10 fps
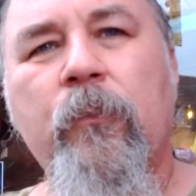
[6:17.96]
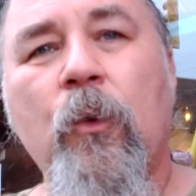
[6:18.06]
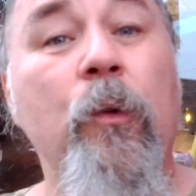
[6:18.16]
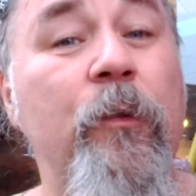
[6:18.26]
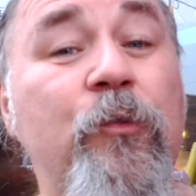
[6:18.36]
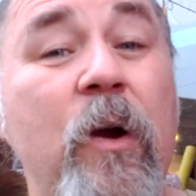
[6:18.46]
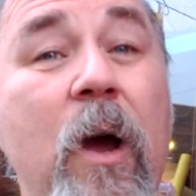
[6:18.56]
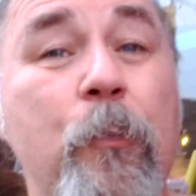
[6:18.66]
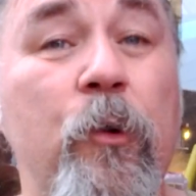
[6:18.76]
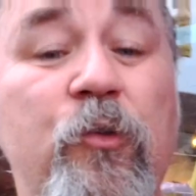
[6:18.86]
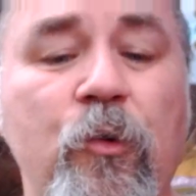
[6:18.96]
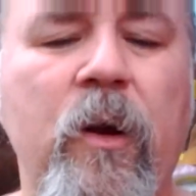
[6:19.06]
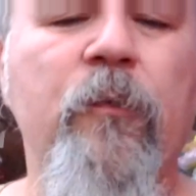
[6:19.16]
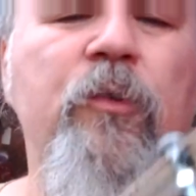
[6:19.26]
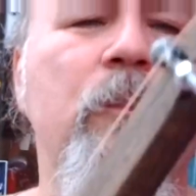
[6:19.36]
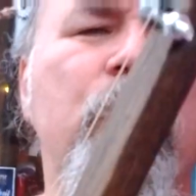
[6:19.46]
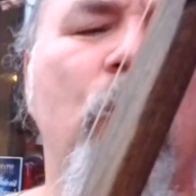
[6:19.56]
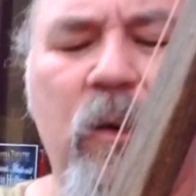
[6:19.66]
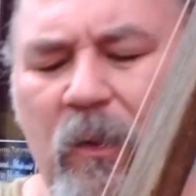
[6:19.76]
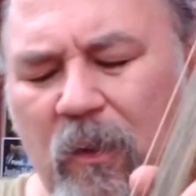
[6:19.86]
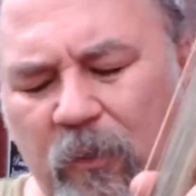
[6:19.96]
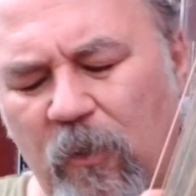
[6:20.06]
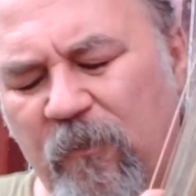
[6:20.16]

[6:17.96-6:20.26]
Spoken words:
with a strap or a string of some sort. They're